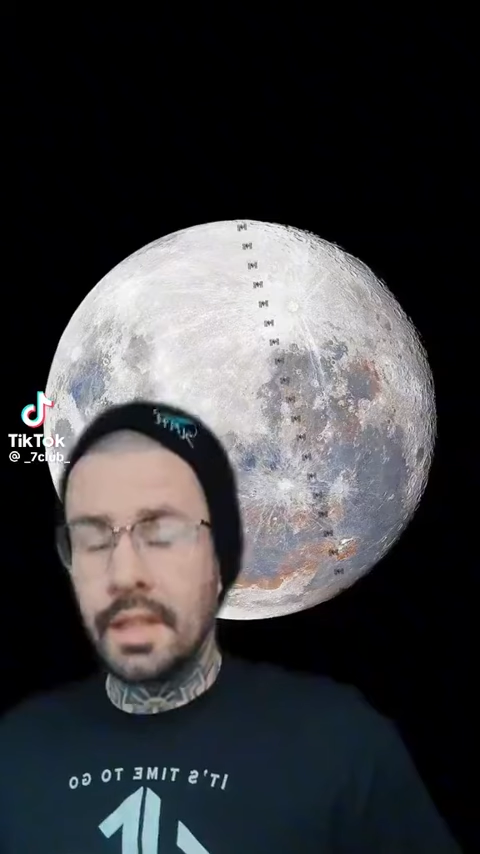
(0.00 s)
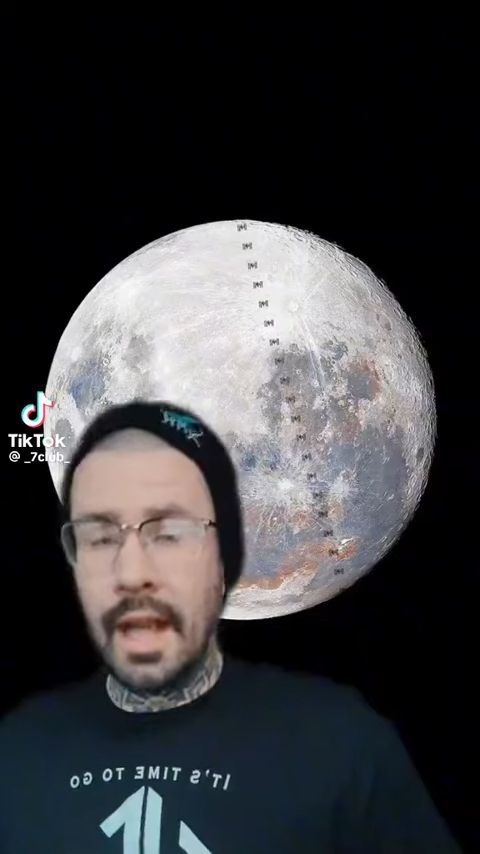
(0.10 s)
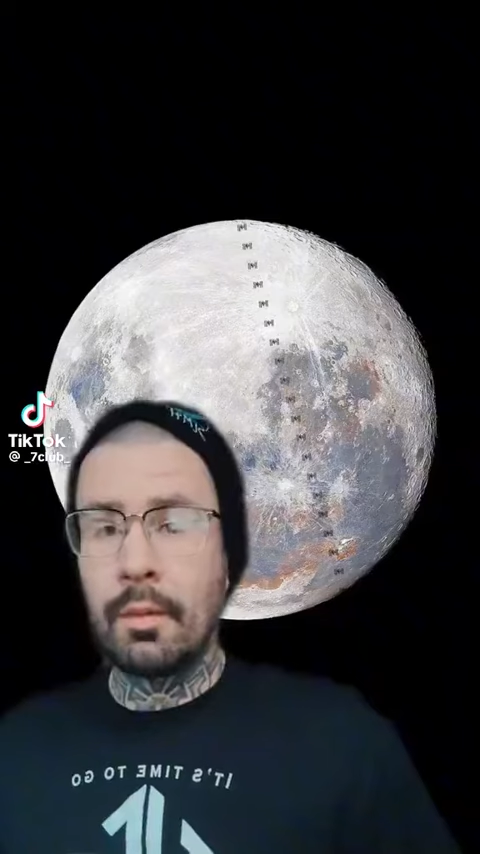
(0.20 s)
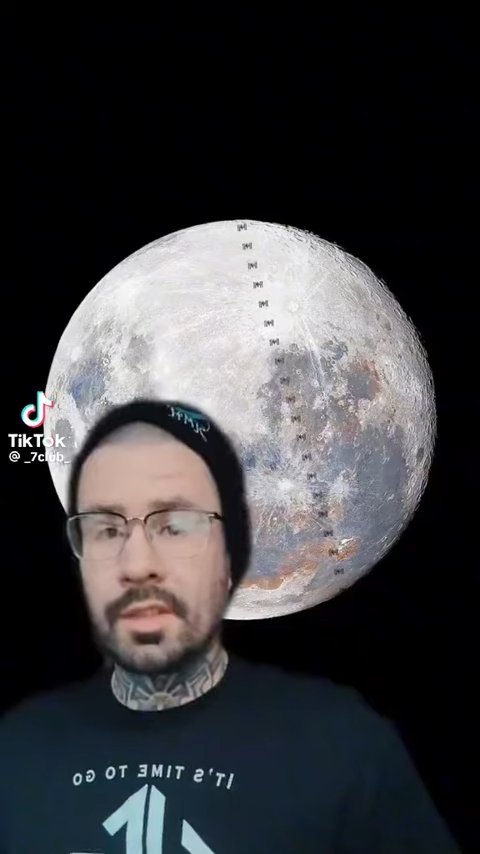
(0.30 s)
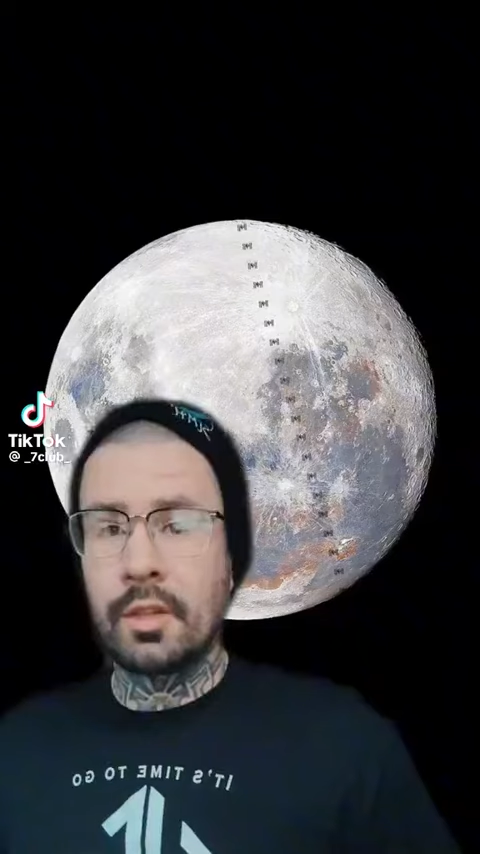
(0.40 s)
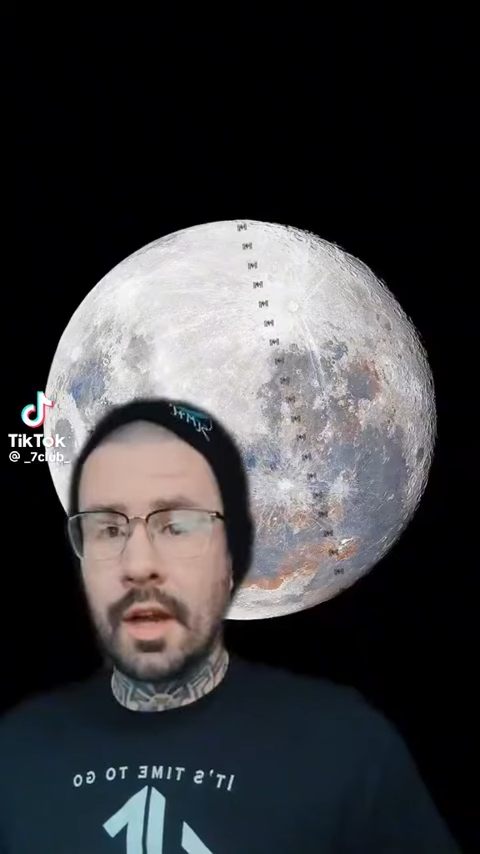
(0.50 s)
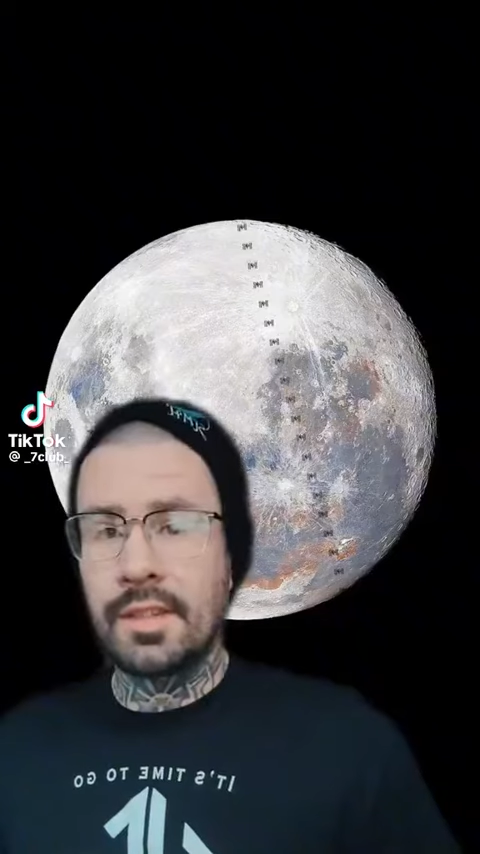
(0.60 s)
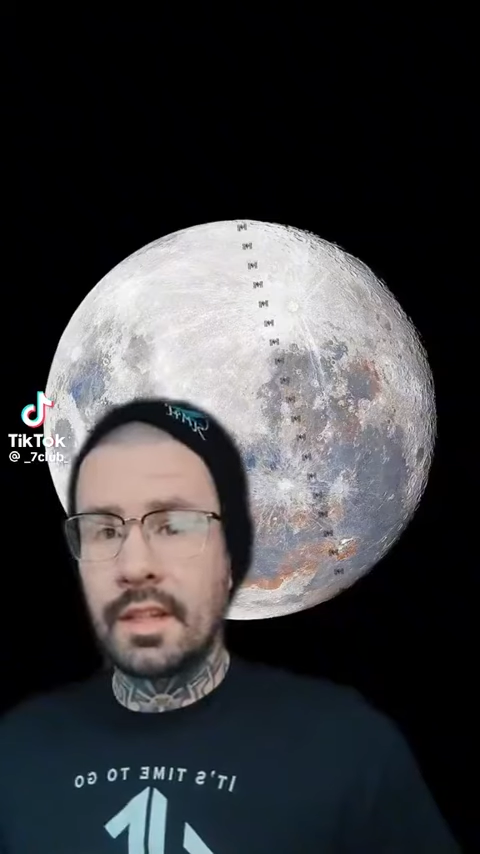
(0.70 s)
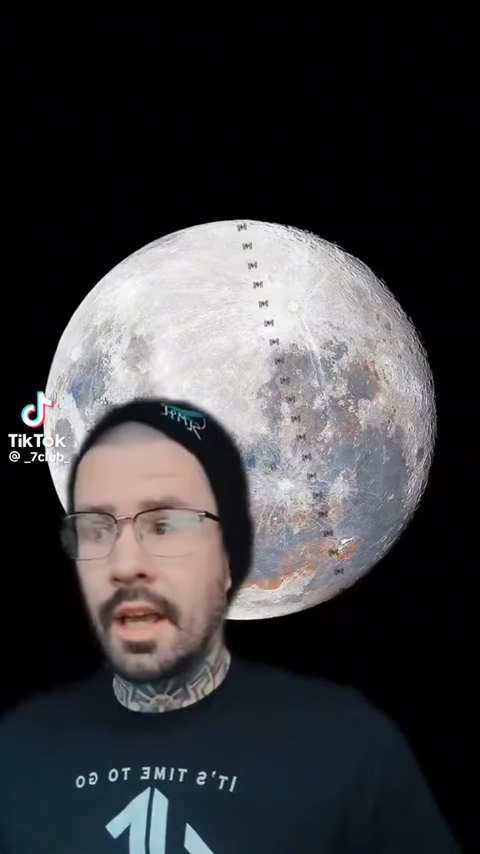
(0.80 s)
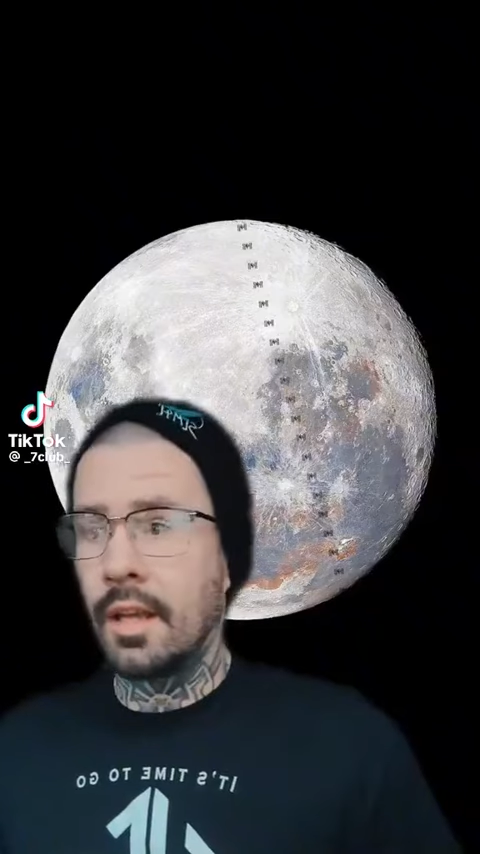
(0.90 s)
Today was a
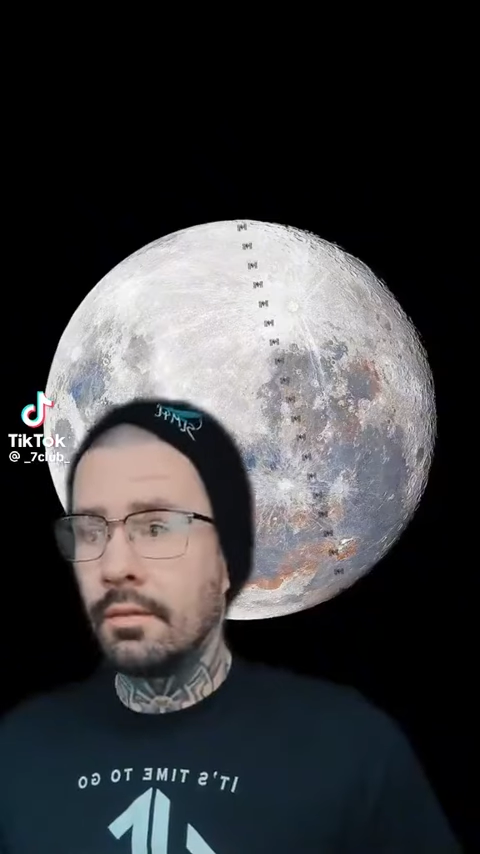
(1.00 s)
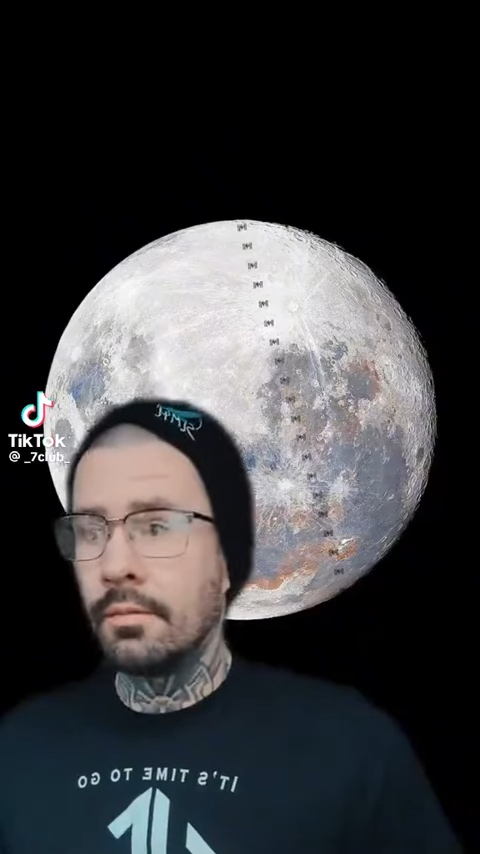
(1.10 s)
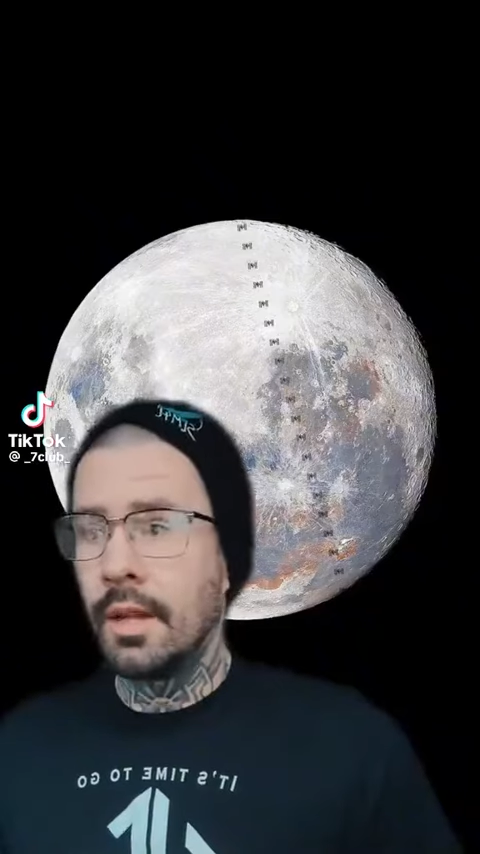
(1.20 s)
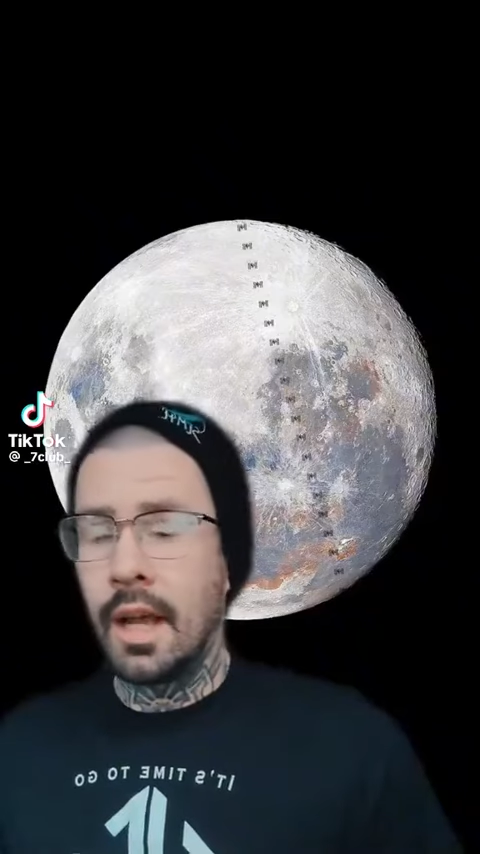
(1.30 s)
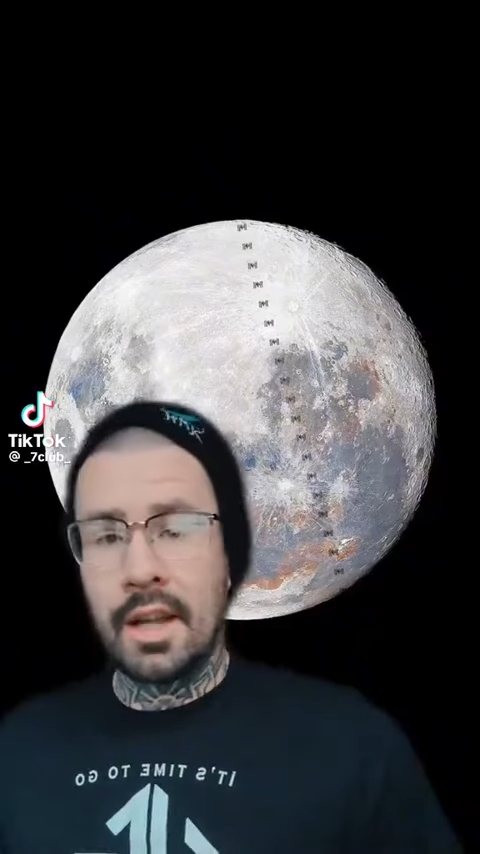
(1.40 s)
crazy day.